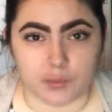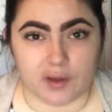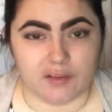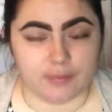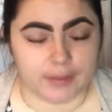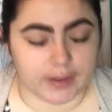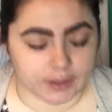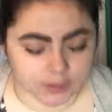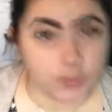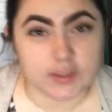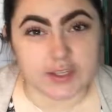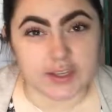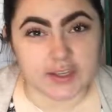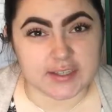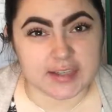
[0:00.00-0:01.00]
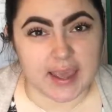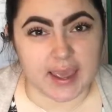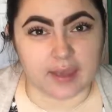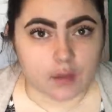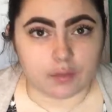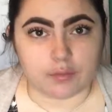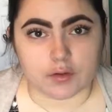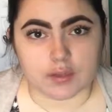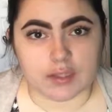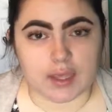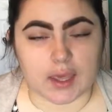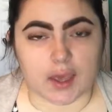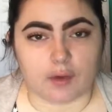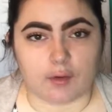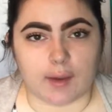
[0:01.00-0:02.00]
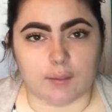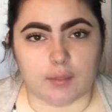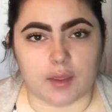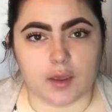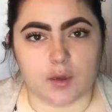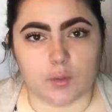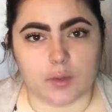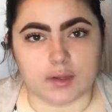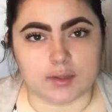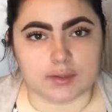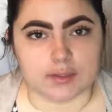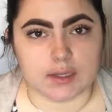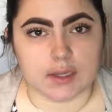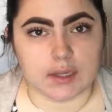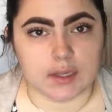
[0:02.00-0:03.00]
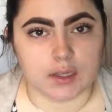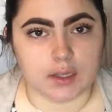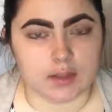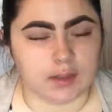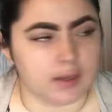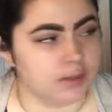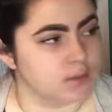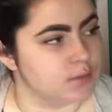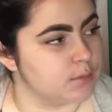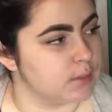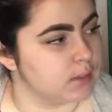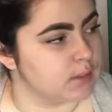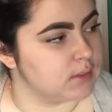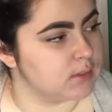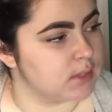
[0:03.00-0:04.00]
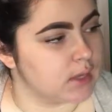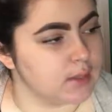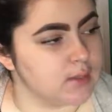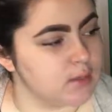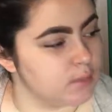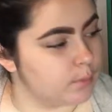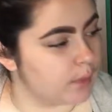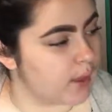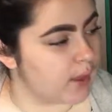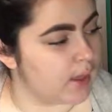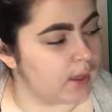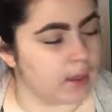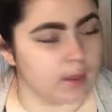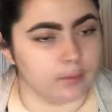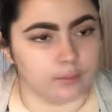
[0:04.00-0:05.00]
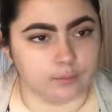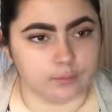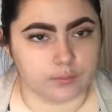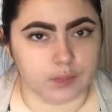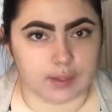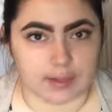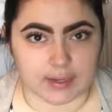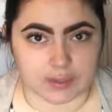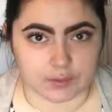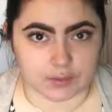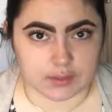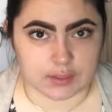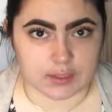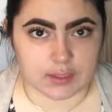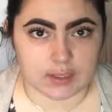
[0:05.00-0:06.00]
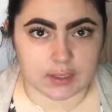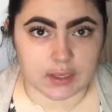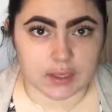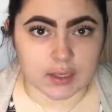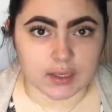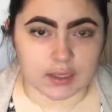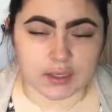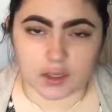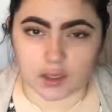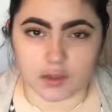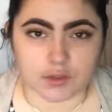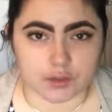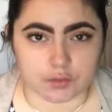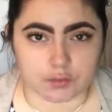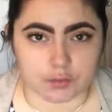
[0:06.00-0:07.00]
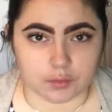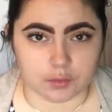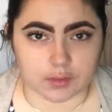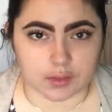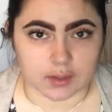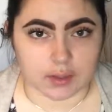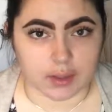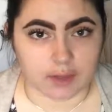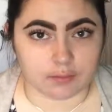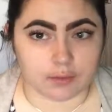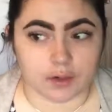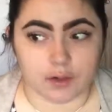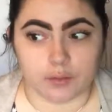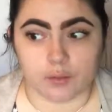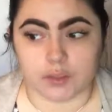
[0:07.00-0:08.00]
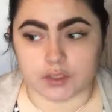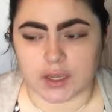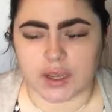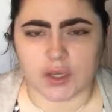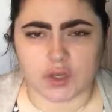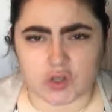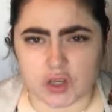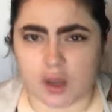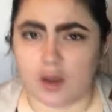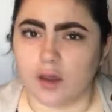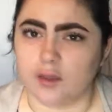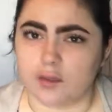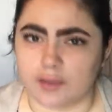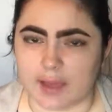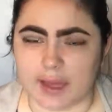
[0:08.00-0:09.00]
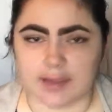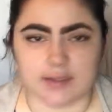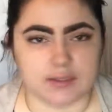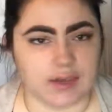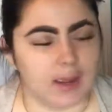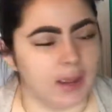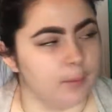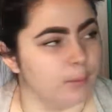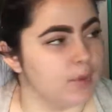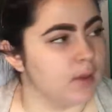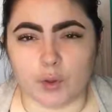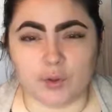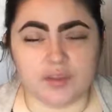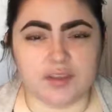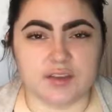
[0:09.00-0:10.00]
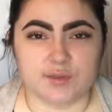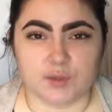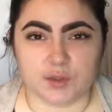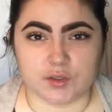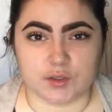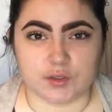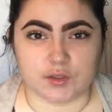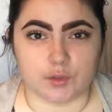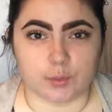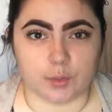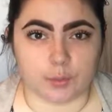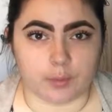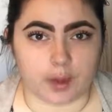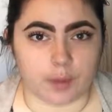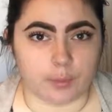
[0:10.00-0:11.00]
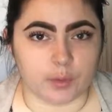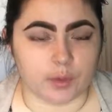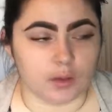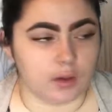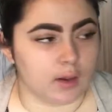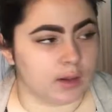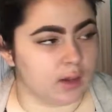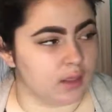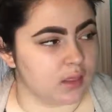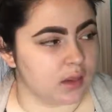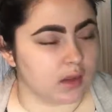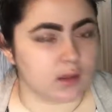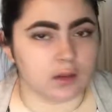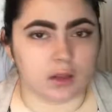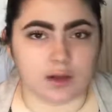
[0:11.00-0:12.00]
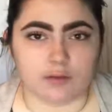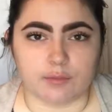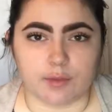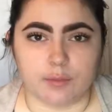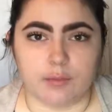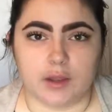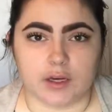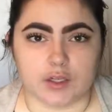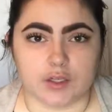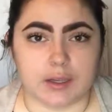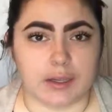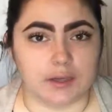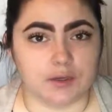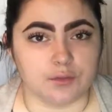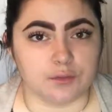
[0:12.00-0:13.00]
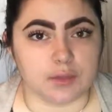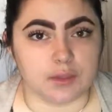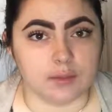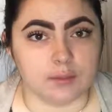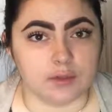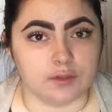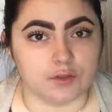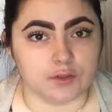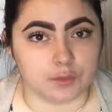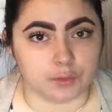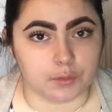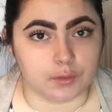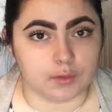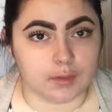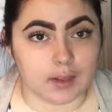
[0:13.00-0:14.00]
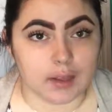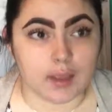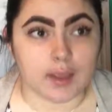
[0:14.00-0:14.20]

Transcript: 12 bucks. It was a good day. The first thing I grabbed there was A Thousand Splendid Suns by Khaled Hosseini. He also wrote The Kite Runner, which I actually hauled last time. Both these books are super popular and I think a lot of people actually had to read them in school,